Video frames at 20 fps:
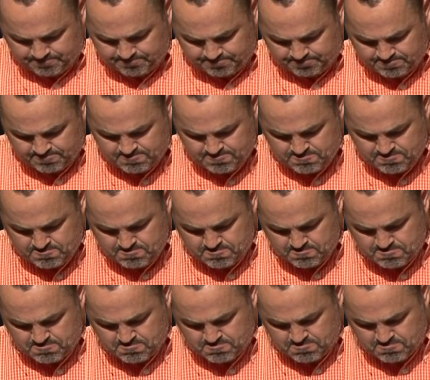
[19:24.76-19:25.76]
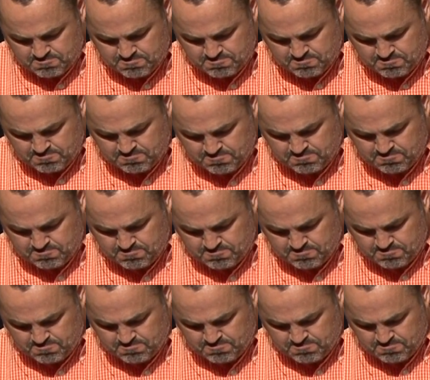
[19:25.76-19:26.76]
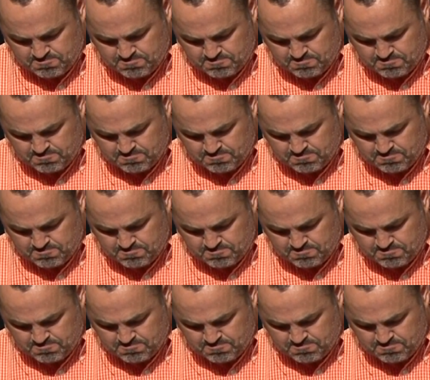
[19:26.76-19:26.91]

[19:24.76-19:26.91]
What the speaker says: (silence)